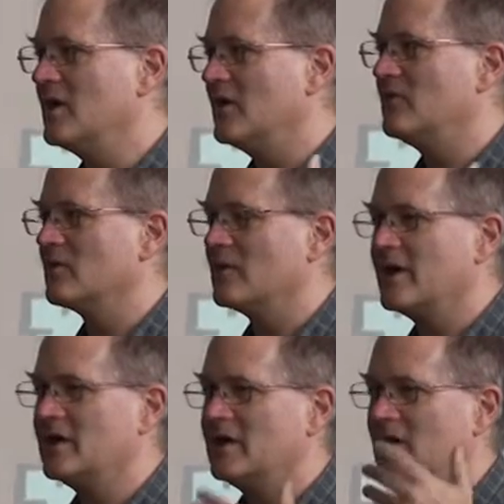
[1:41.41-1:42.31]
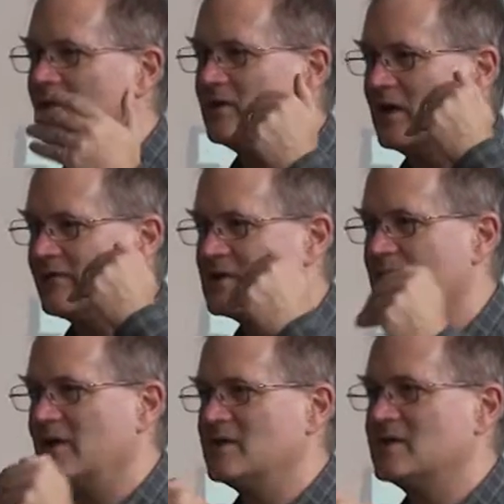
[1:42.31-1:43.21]
If you're lucky enough to have a
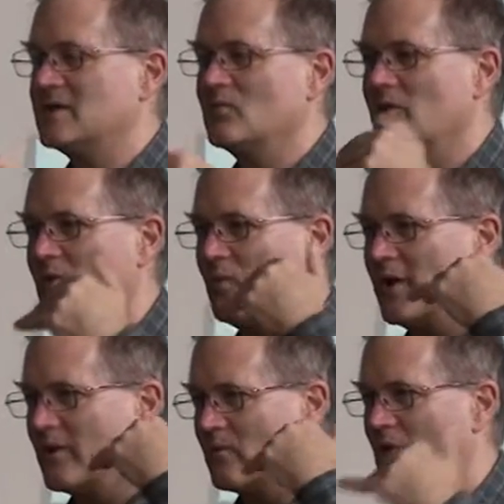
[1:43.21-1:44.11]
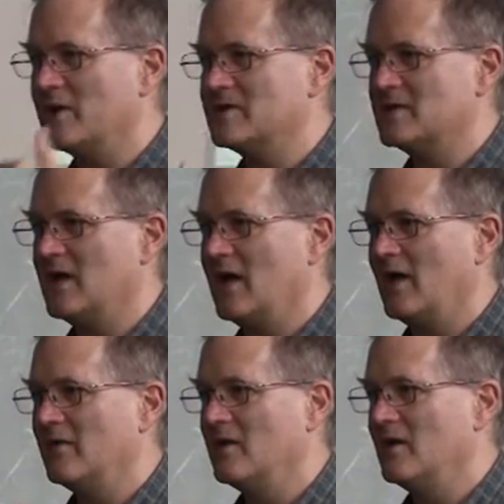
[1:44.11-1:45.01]
space where the water runs
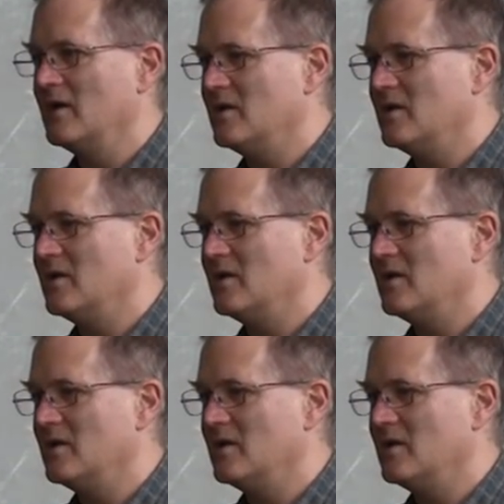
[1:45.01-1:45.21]
down,